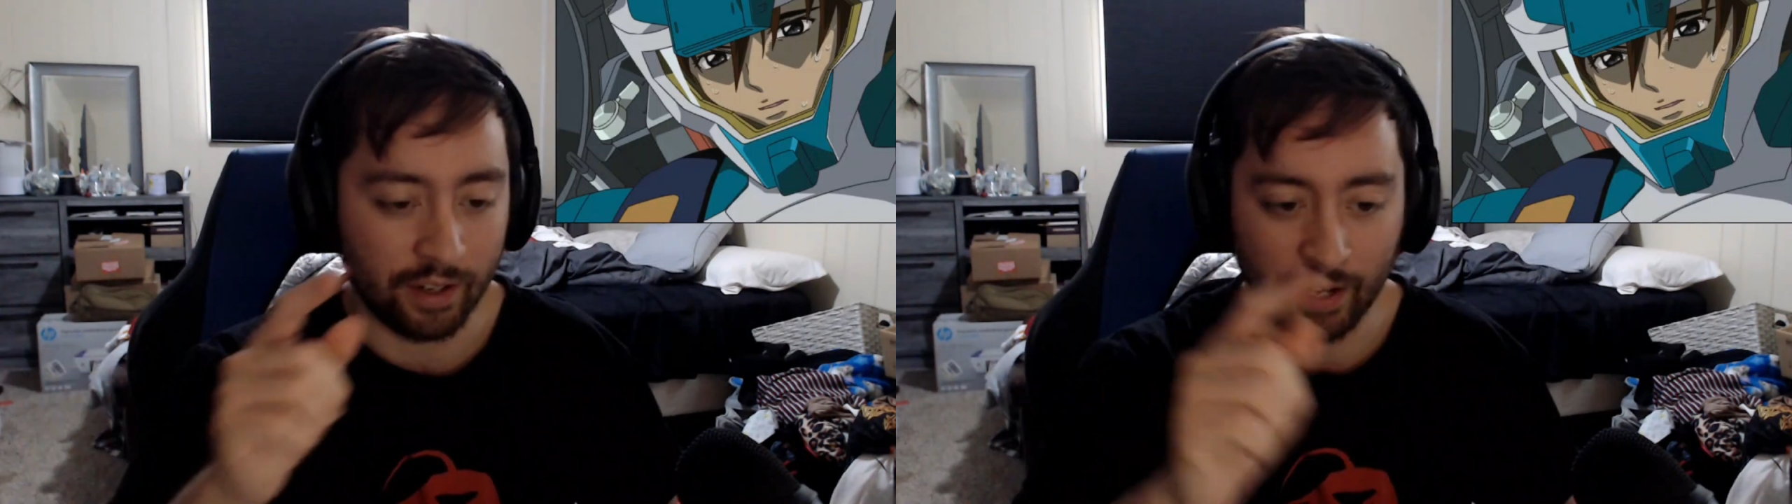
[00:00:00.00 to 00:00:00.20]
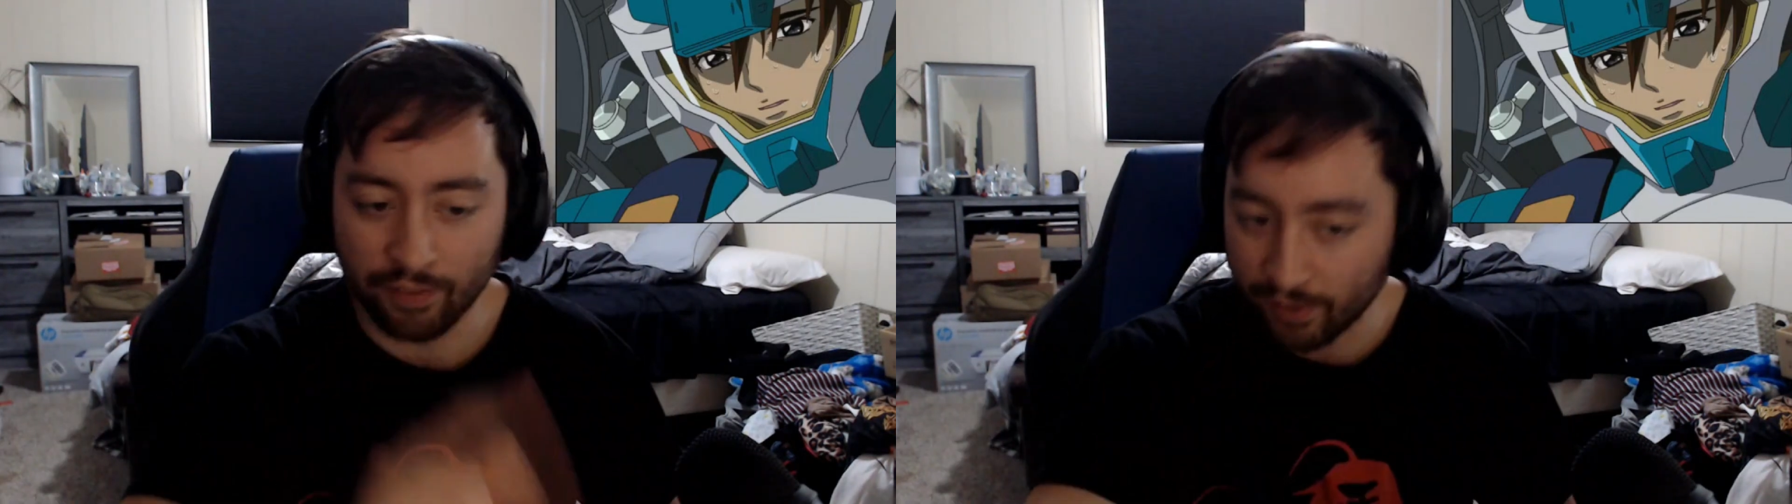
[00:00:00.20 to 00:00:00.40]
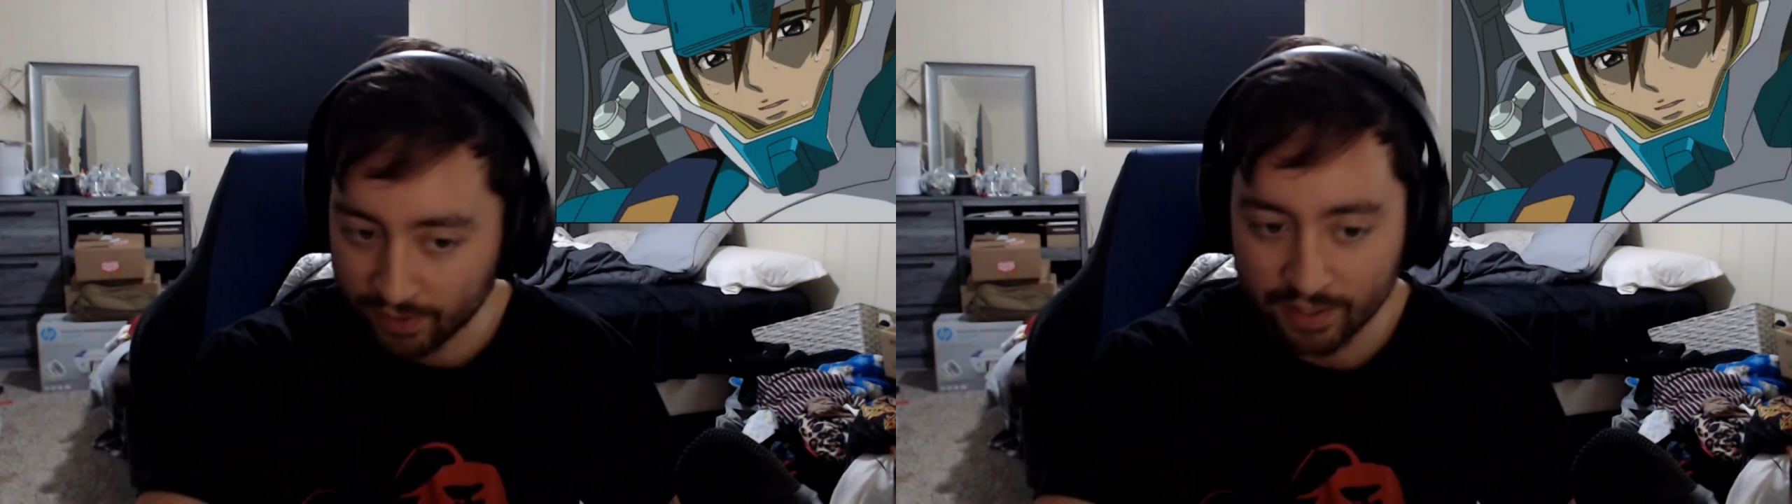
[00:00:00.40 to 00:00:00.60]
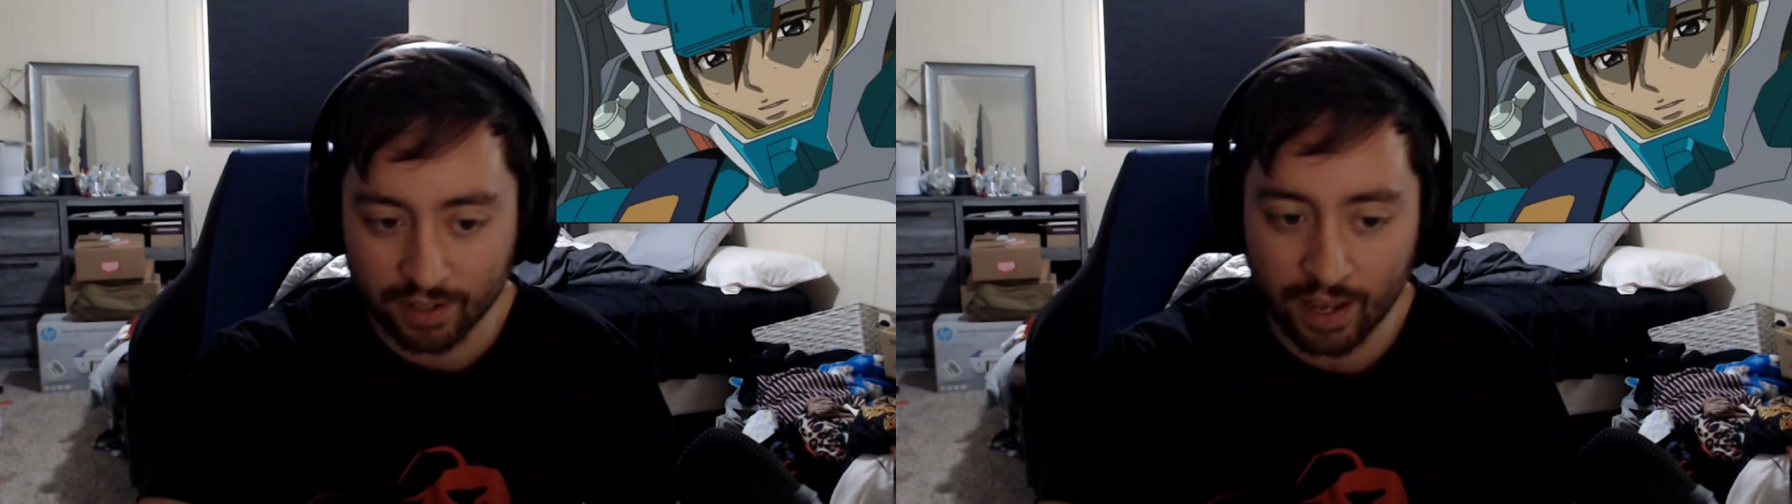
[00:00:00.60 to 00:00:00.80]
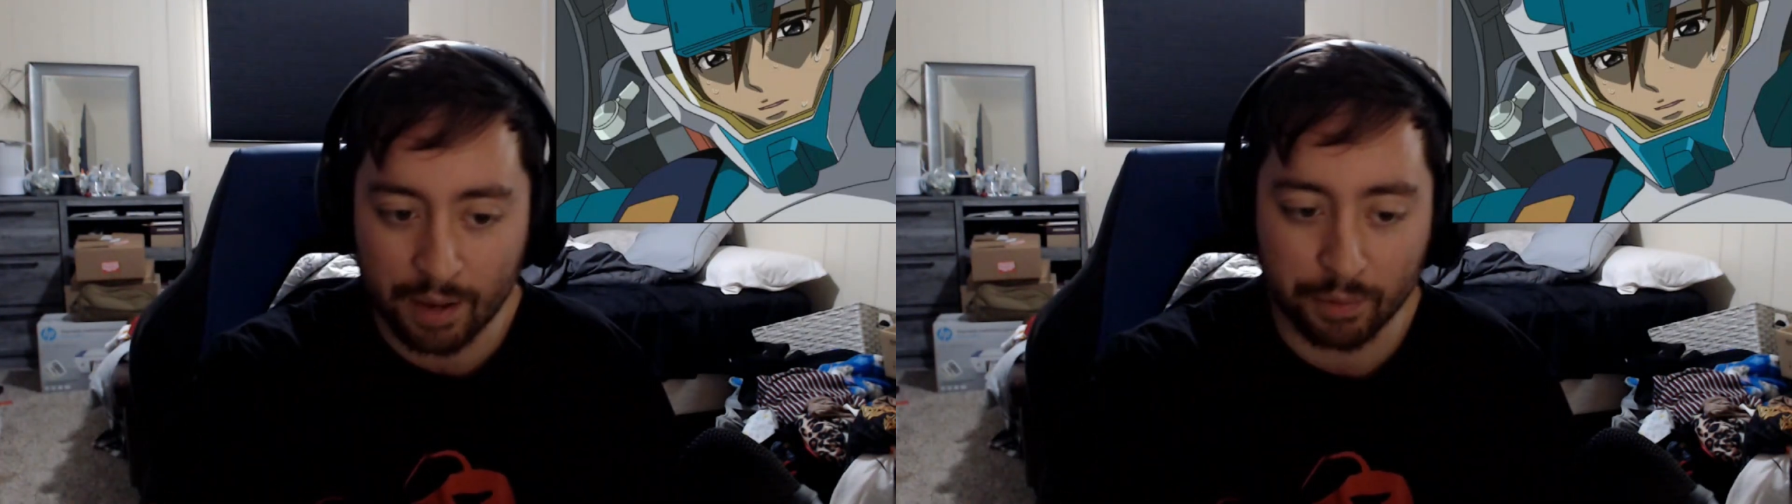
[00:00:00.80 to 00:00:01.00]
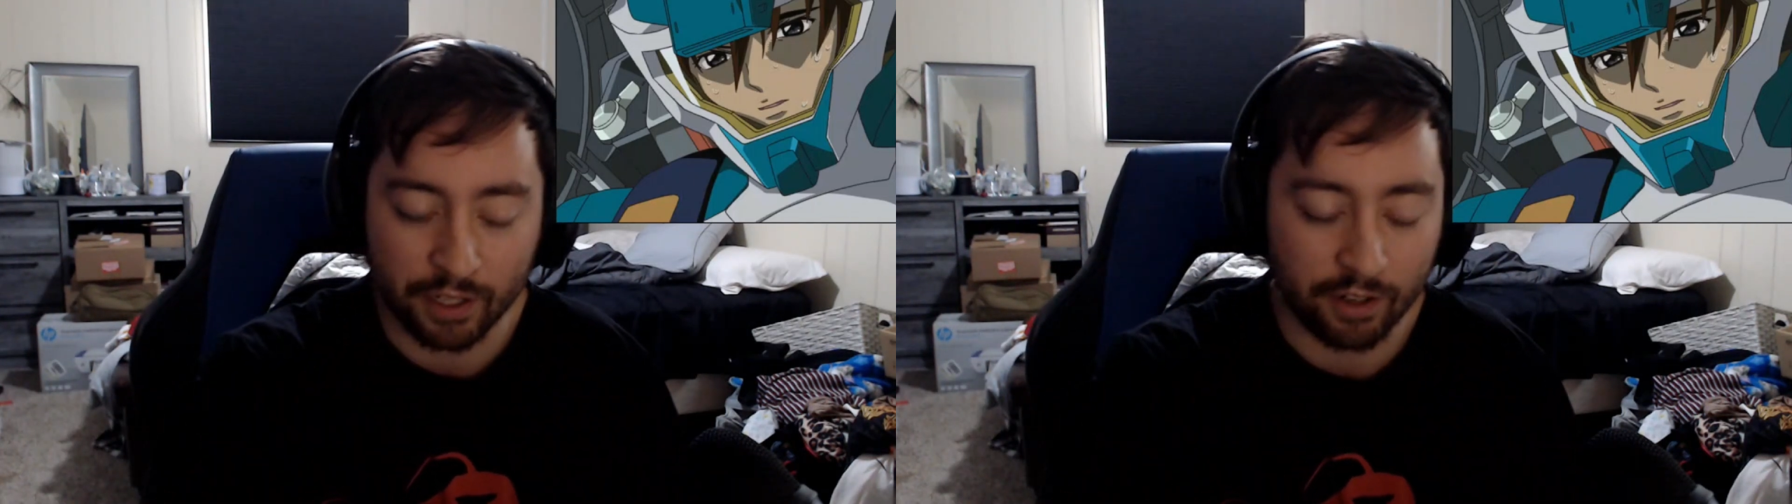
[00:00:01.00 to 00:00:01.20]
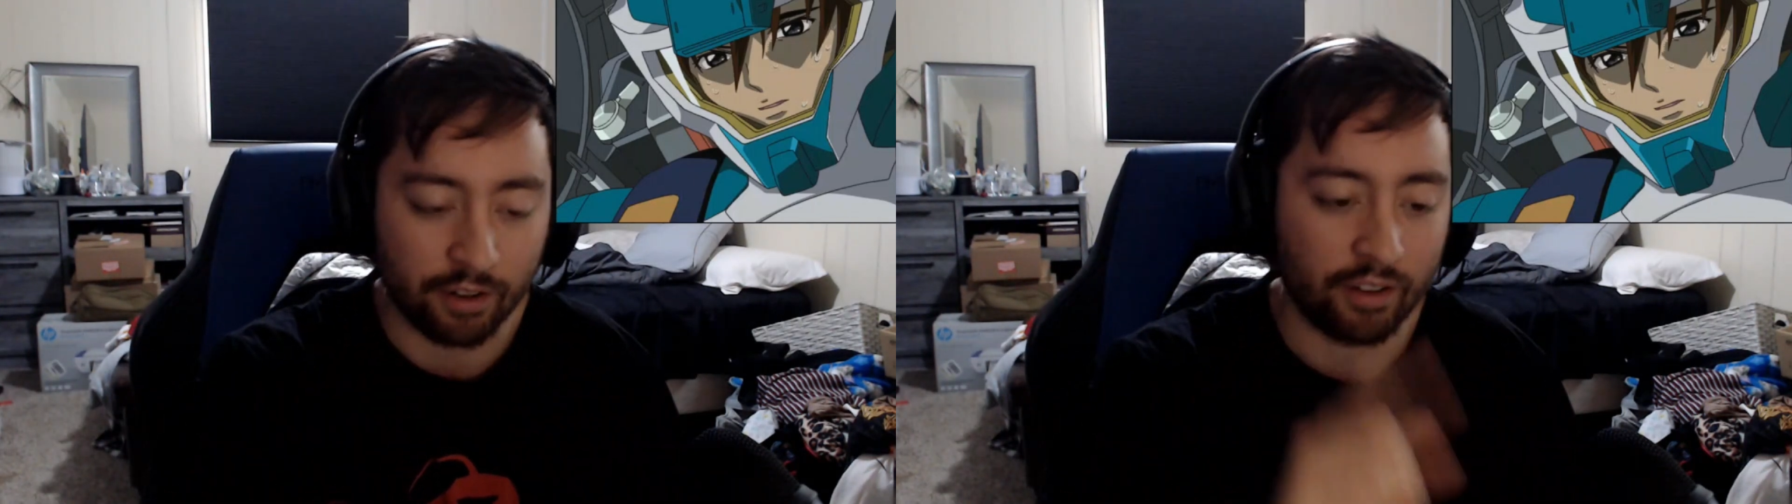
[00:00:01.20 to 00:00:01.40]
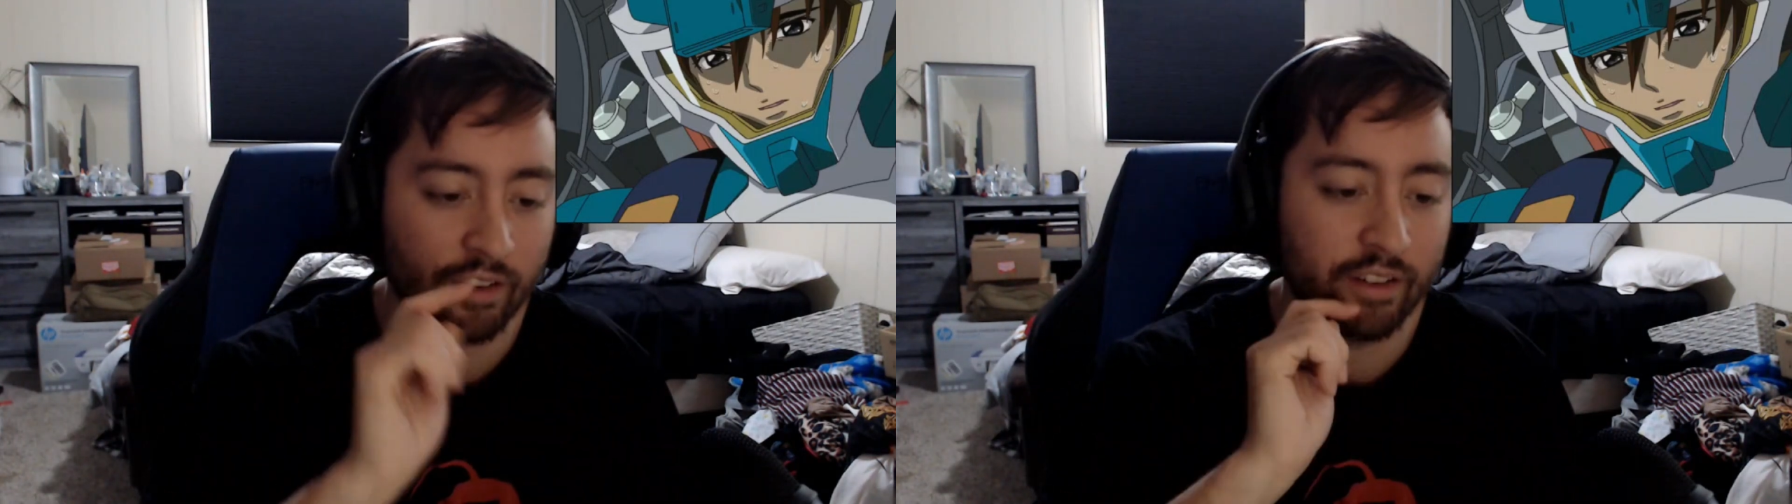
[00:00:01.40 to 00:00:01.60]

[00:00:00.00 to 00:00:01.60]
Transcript: And I think that's gonna happen here.